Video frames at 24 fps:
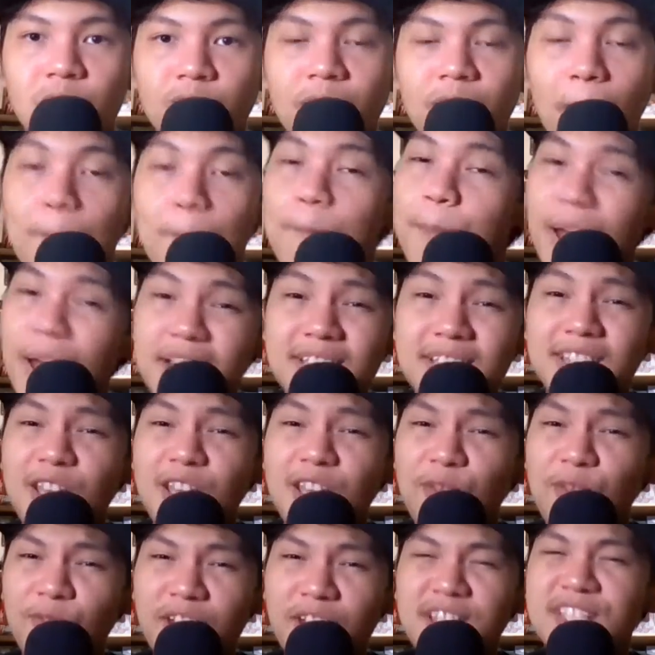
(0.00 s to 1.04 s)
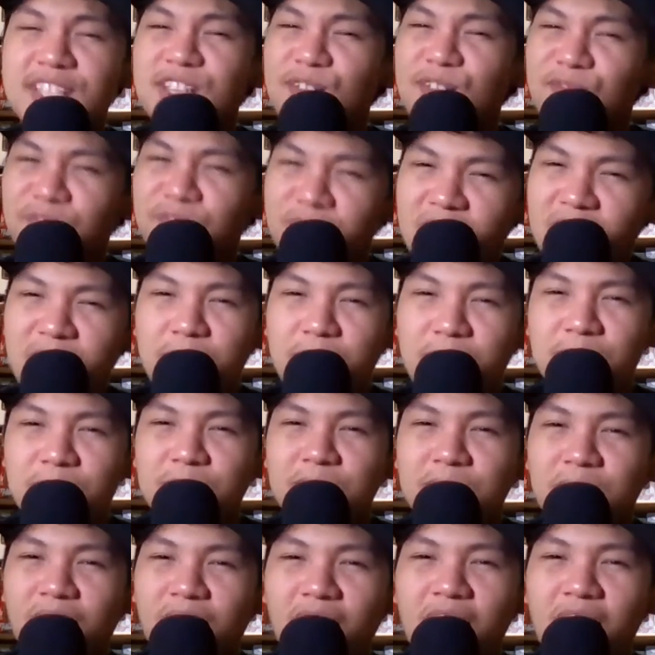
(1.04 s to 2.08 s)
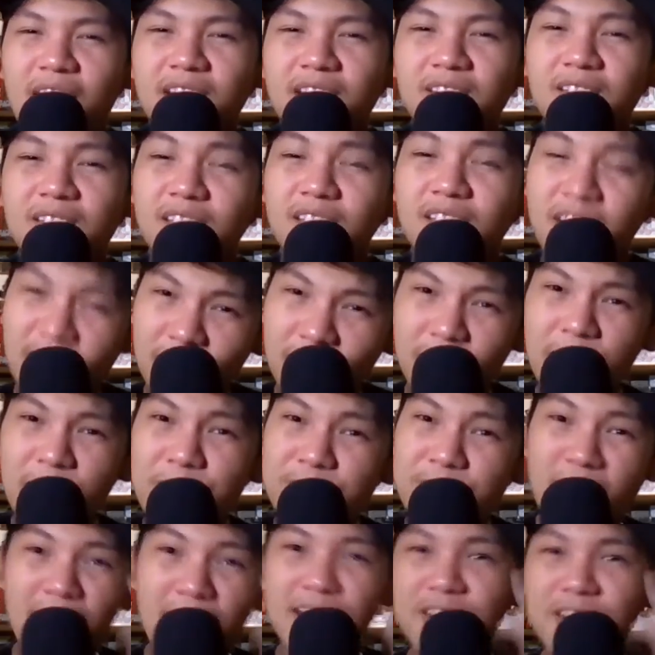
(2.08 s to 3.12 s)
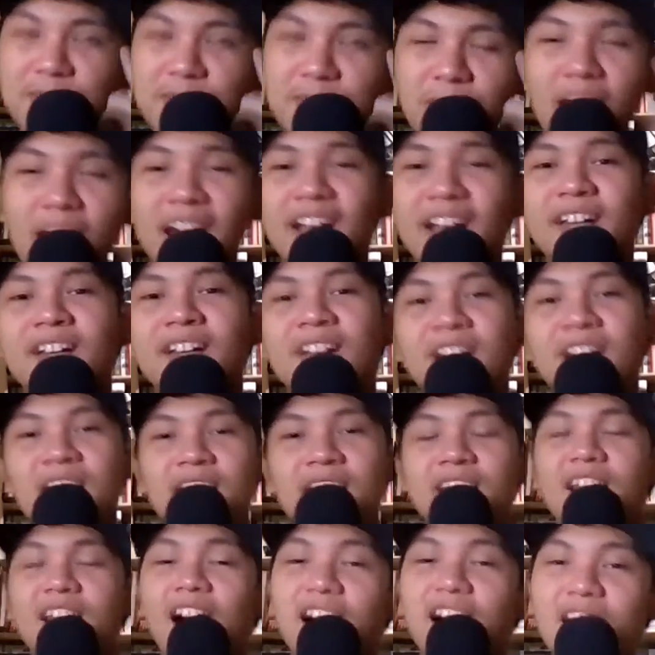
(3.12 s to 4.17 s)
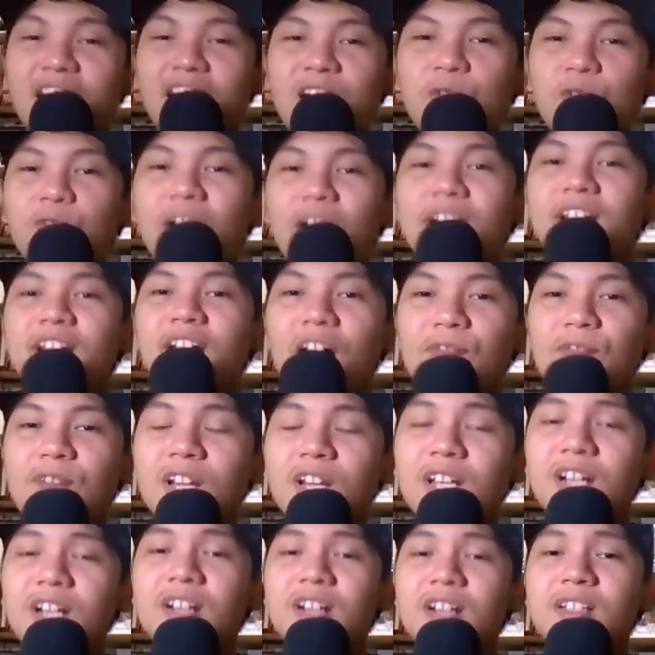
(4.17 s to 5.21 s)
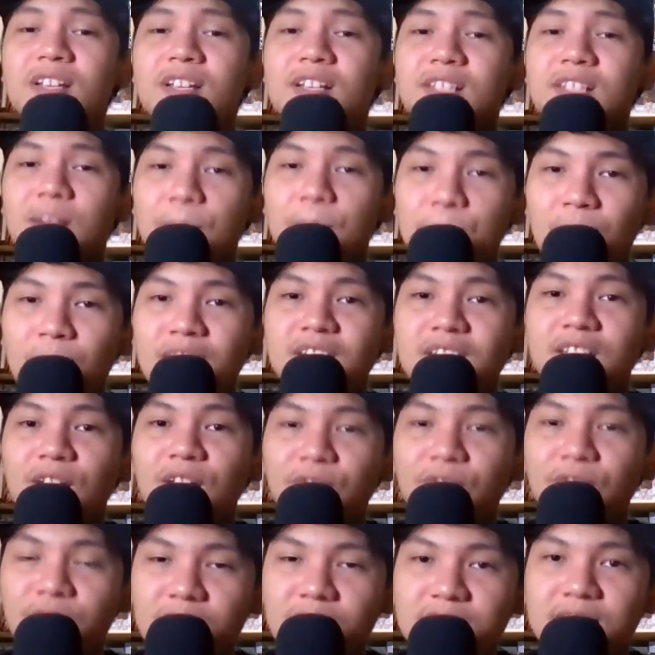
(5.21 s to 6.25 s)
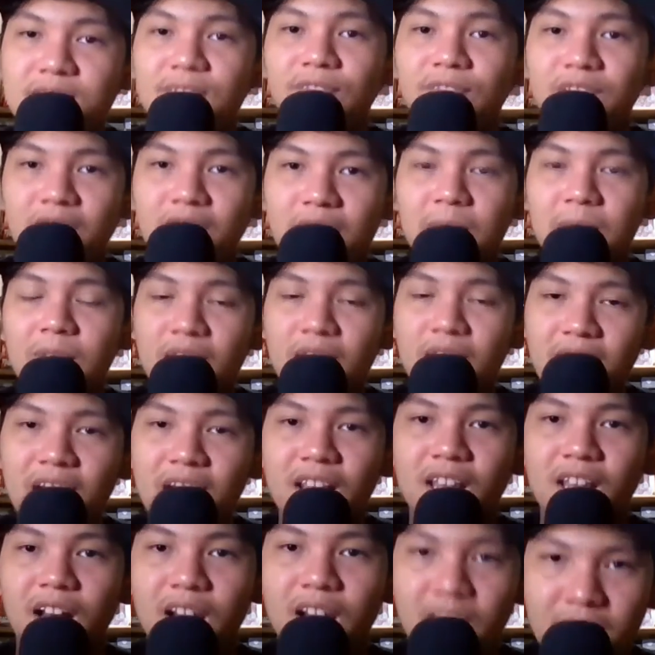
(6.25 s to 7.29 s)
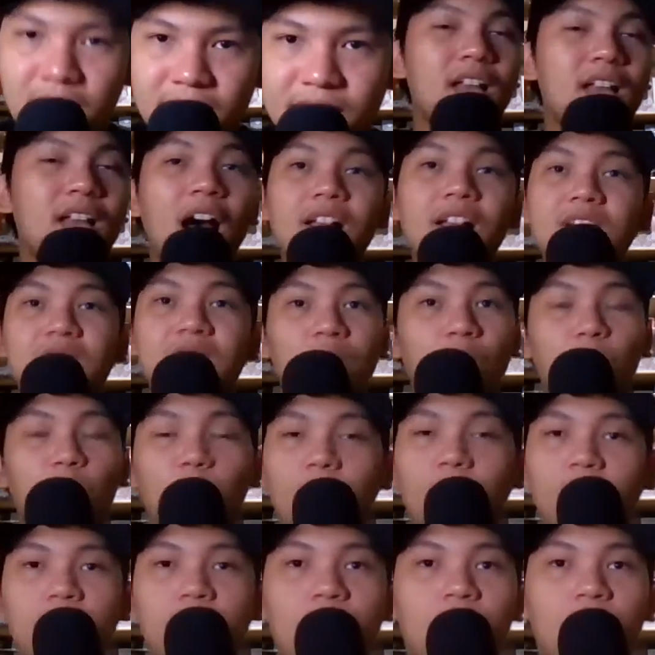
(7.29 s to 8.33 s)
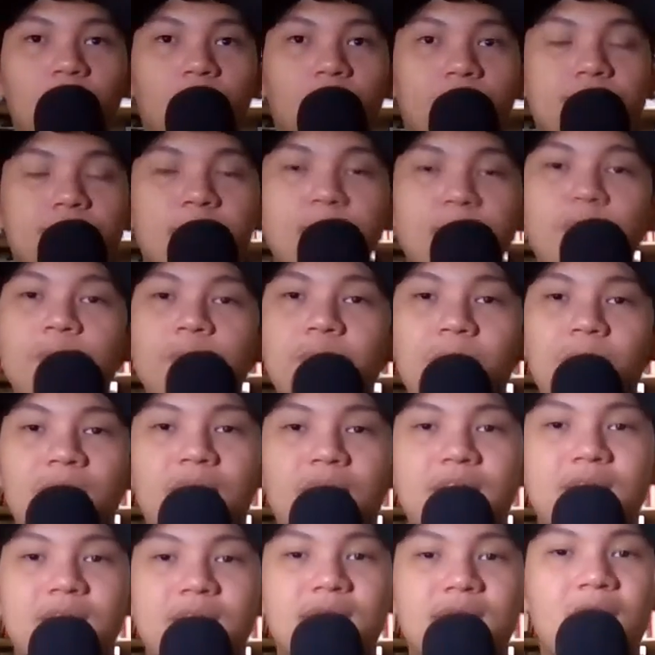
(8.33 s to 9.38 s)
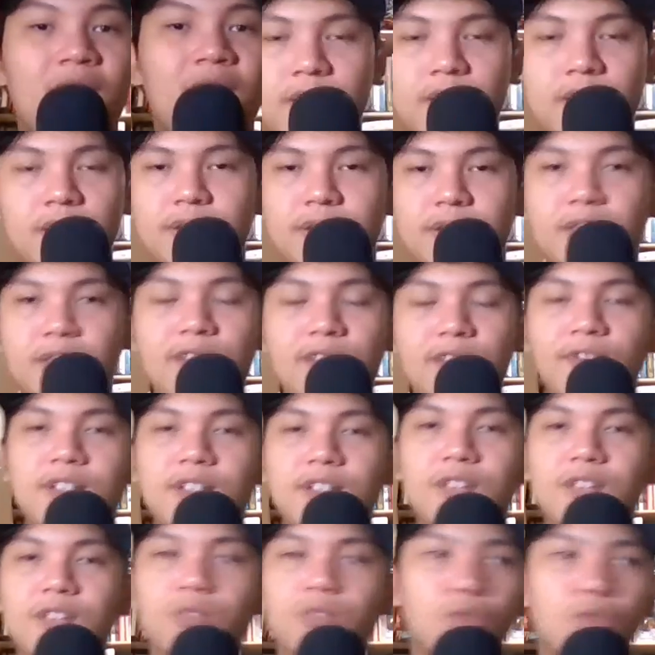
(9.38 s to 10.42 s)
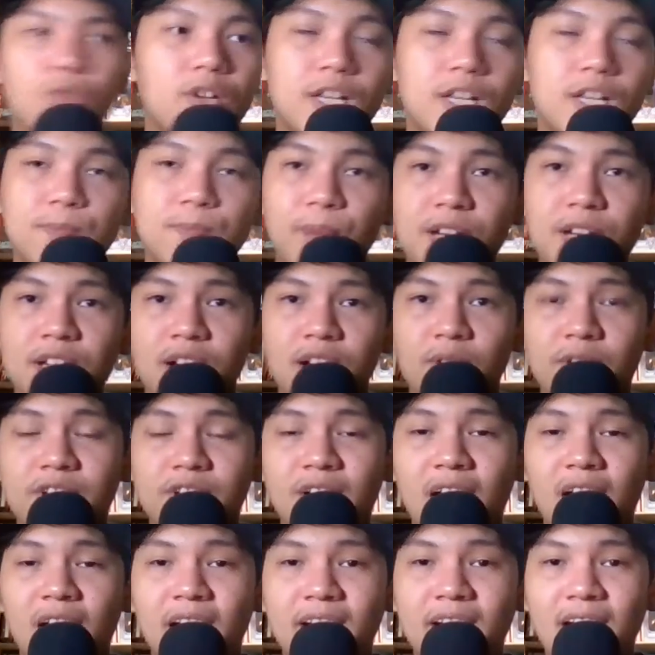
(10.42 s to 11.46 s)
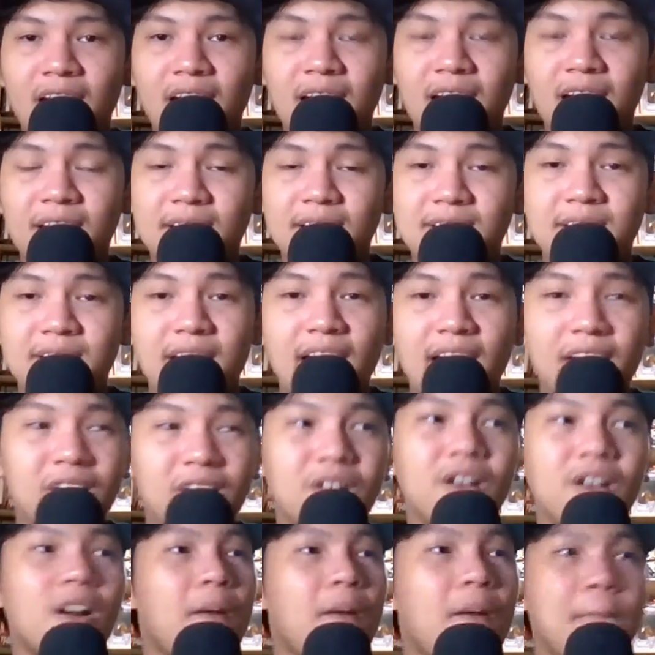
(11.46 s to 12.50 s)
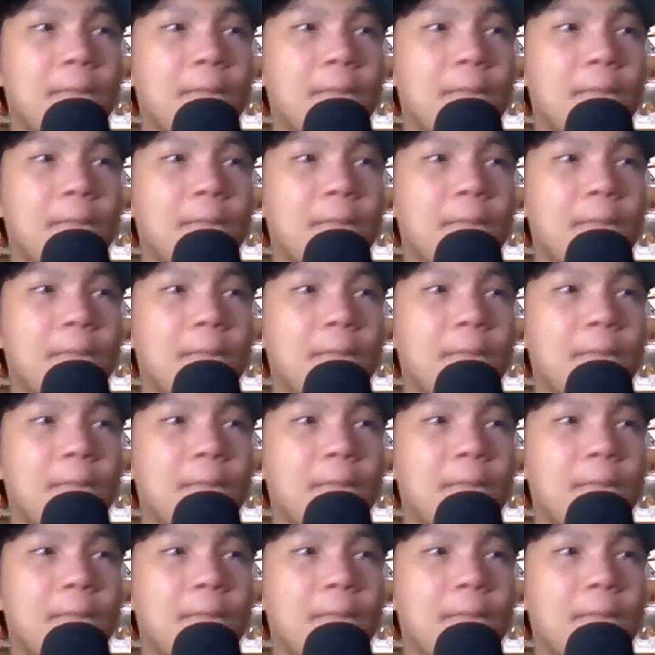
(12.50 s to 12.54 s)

The best defensive team. Alright? Keep that in mind. The Cleveland Cavaliers is the best defensive team in the league. That's the work of JB Bickerstaff. His defense is so good, especially with Jarrett Allen as the anchor.